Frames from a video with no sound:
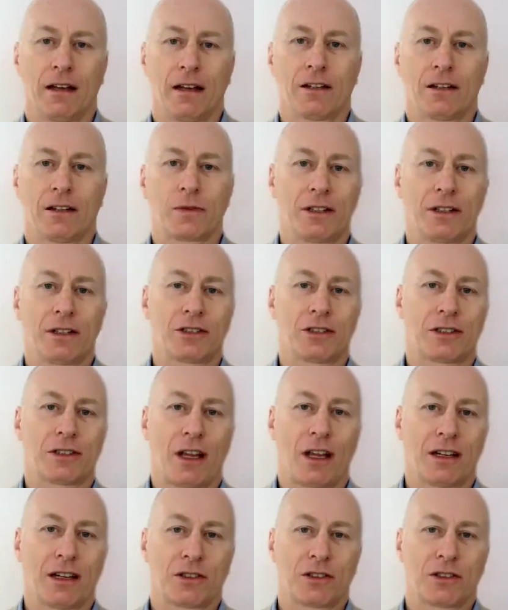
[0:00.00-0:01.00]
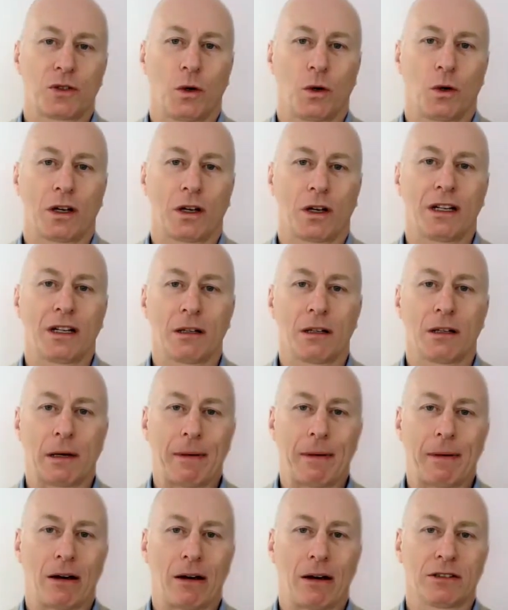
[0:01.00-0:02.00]
So I'd just like to talk a little bit
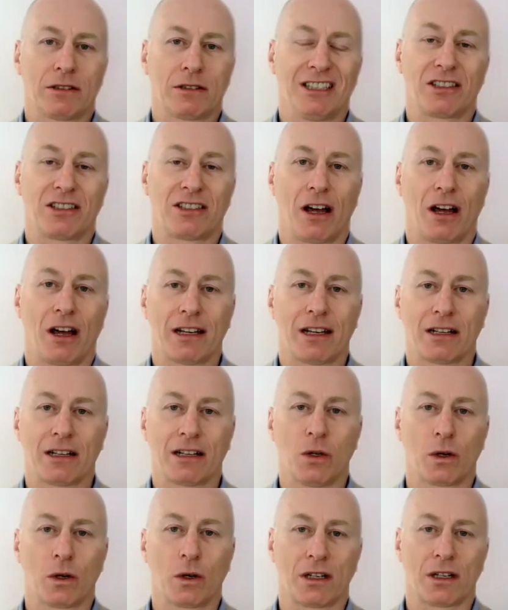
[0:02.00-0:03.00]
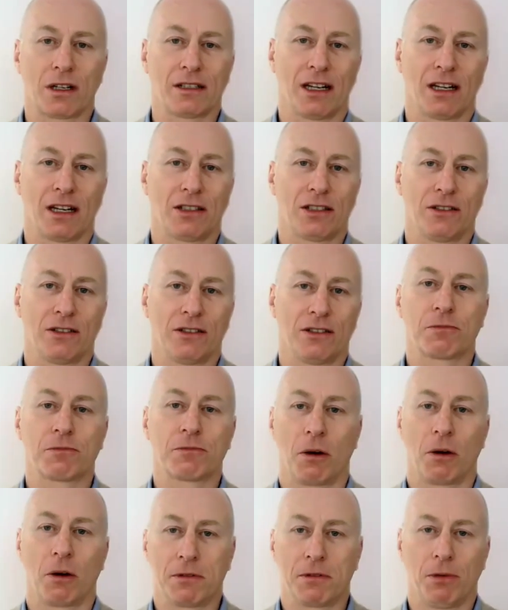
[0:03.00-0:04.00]
about designing the organisation from
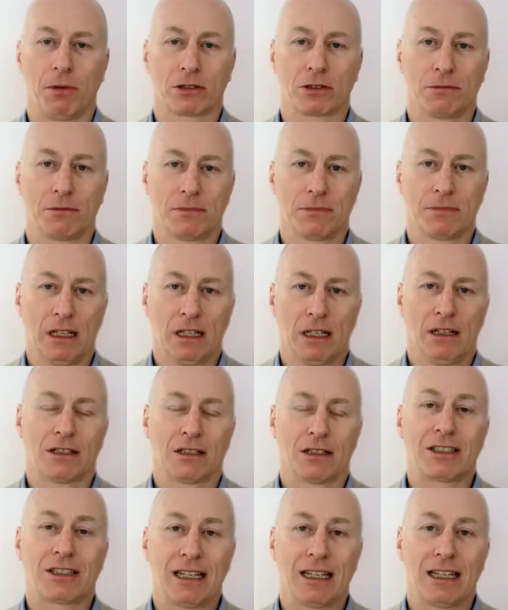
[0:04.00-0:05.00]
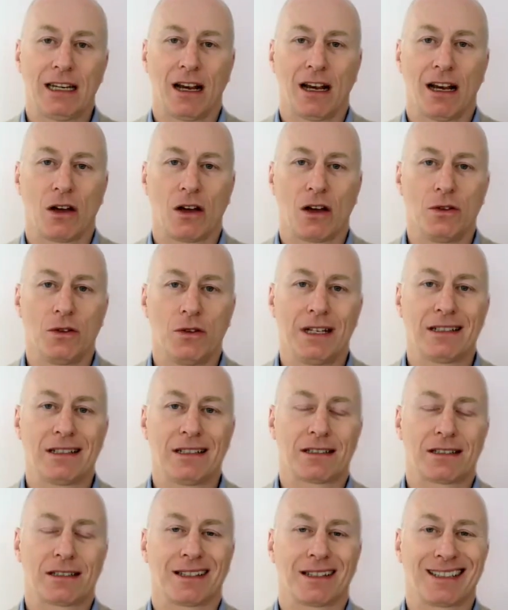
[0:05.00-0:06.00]
top to bottom. The CEO needs
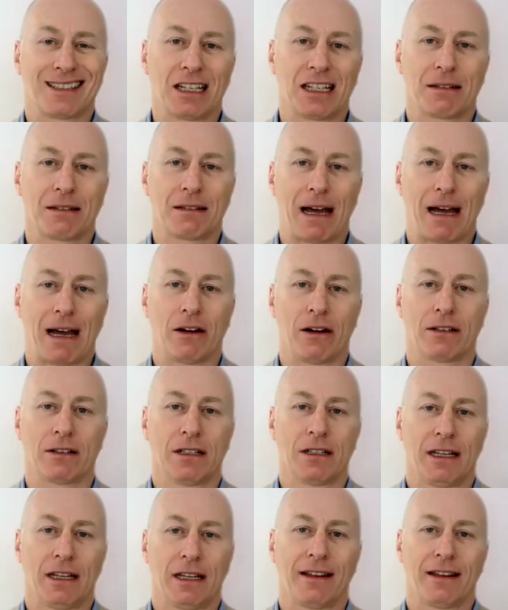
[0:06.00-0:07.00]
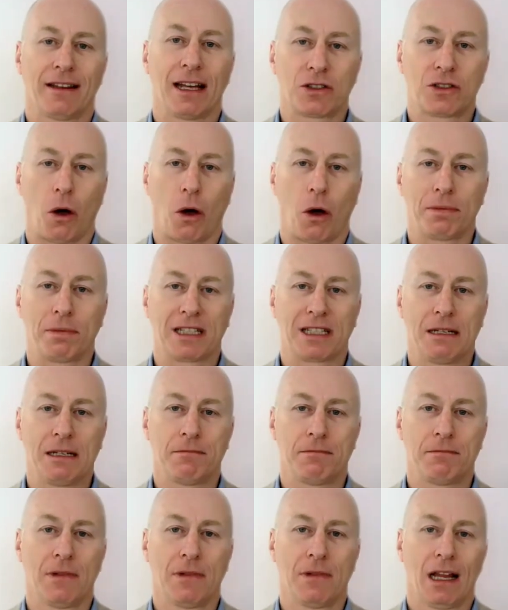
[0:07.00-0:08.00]
to think about their top
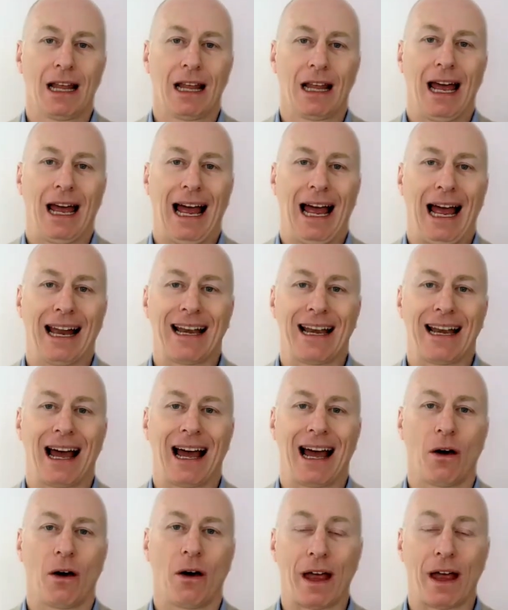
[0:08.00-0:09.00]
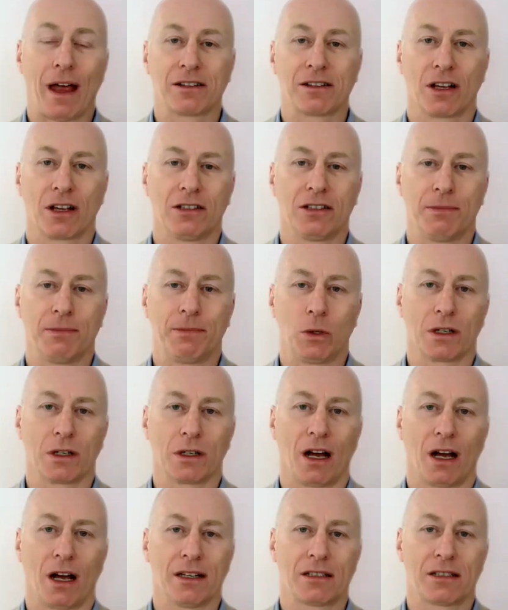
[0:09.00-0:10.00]
team and how that's going to be
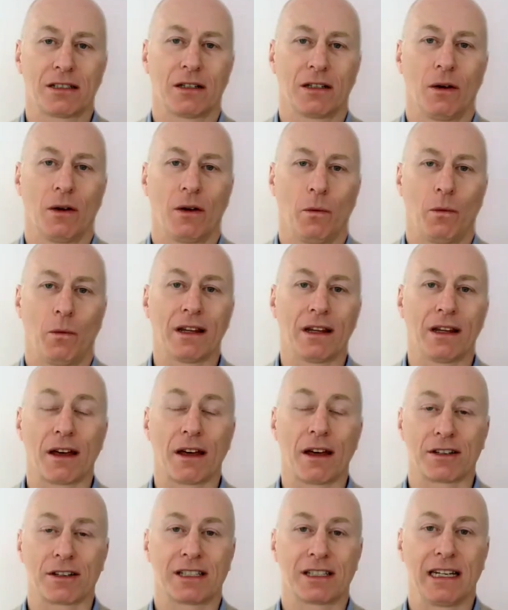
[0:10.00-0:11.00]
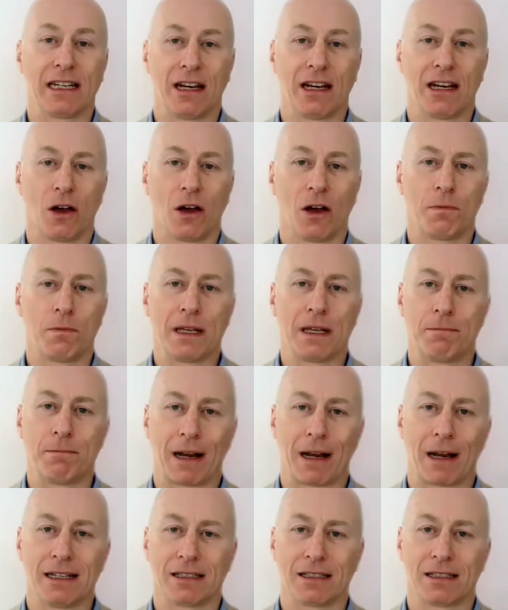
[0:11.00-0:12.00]
organised. Will the other CEO be in
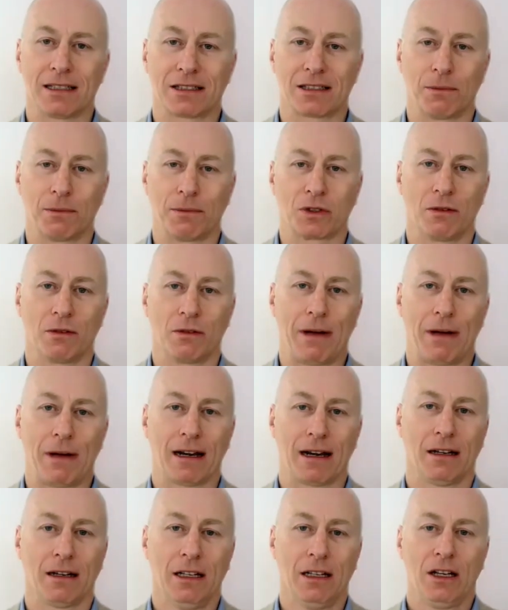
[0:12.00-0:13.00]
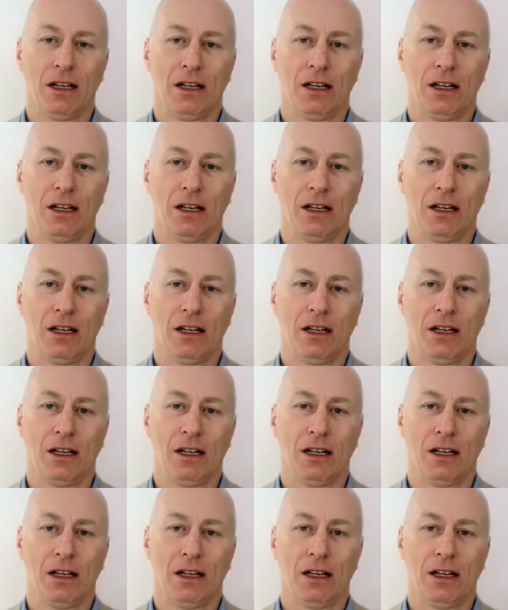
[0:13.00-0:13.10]
place in some sort of manner?